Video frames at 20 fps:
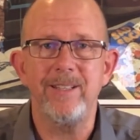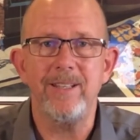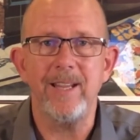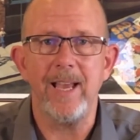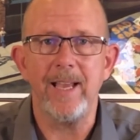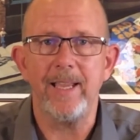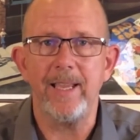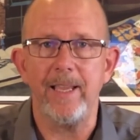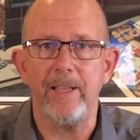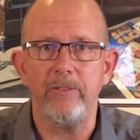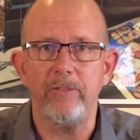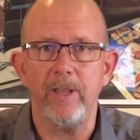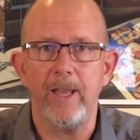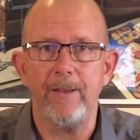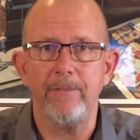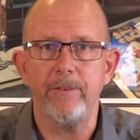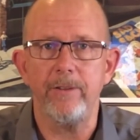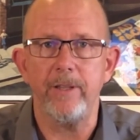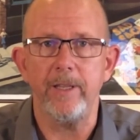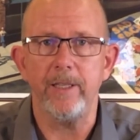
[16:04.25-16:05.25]
decades
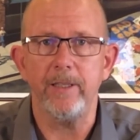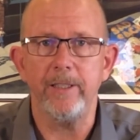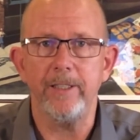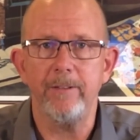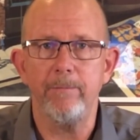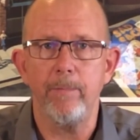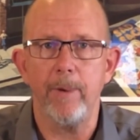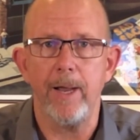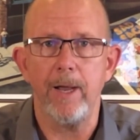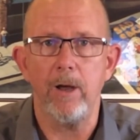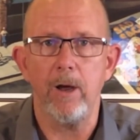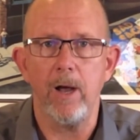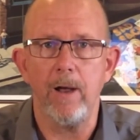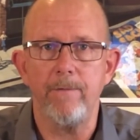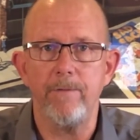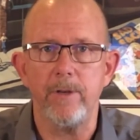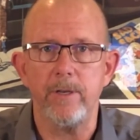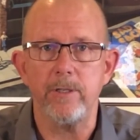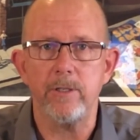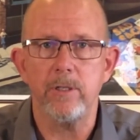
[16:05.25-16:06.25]
after they leave my
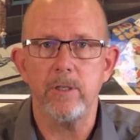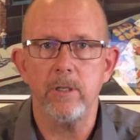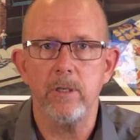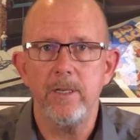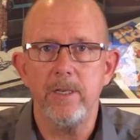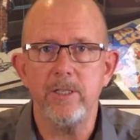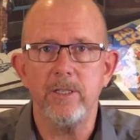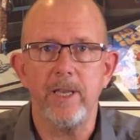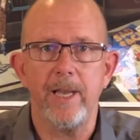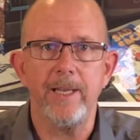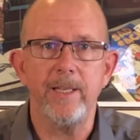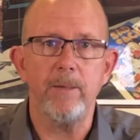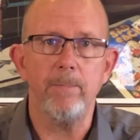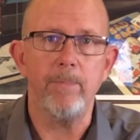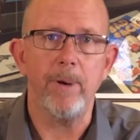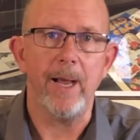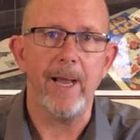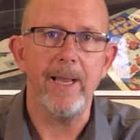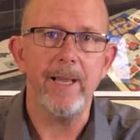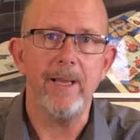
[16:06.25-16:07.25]
office, decide to
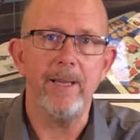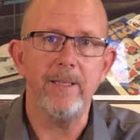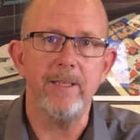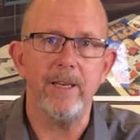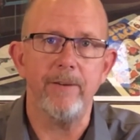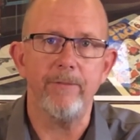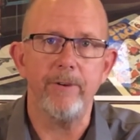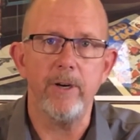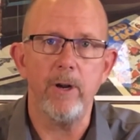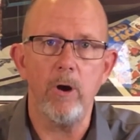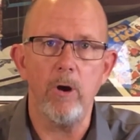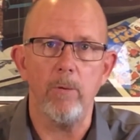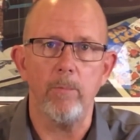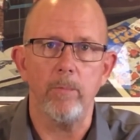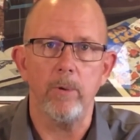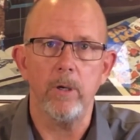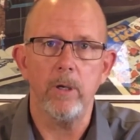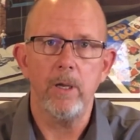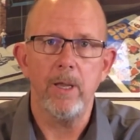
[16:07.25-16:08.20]
buy a different home.